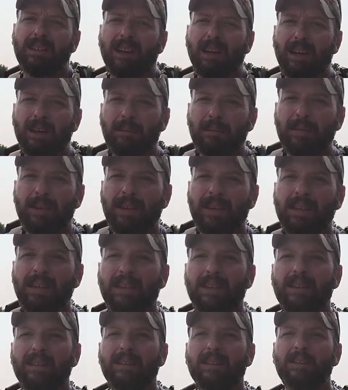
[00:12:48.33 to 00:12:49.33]
time,
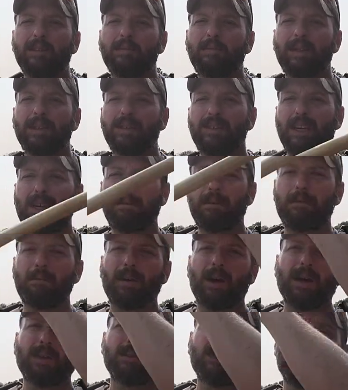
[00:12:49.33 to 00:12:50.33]
this has been Jamie
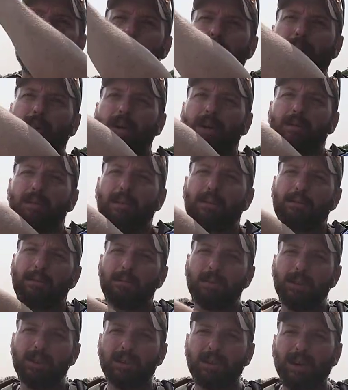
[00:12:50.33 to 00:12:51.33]
Boggs with Burning River
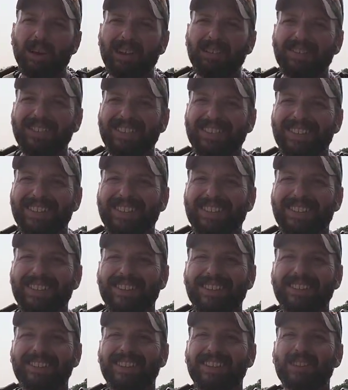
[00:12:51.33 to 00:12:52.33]

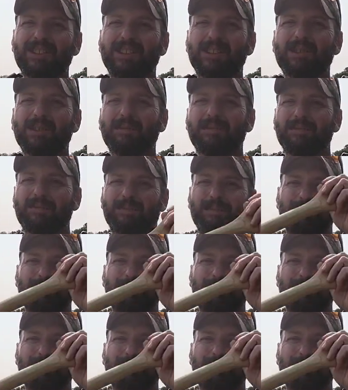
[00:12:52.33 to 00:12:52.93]
Bushcraft. See you soon.